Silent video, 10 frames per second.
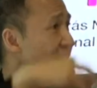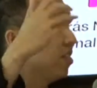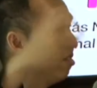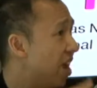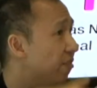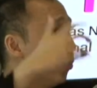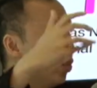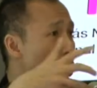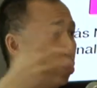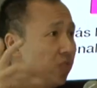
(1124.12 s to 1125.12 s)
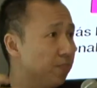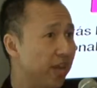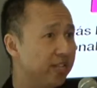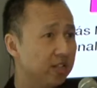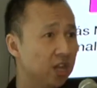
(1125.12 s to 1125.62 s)
and therefore knows
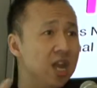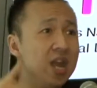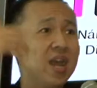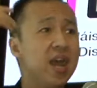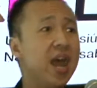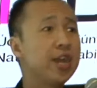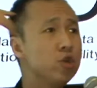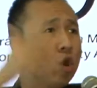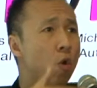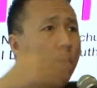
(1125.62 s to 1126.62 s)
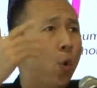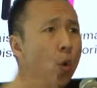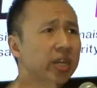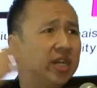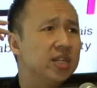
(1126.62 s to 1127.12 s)
better. At no
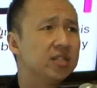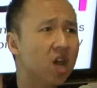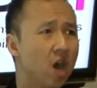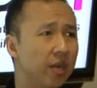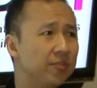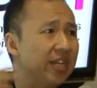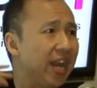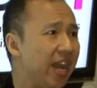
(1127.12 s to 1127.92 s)
point in time did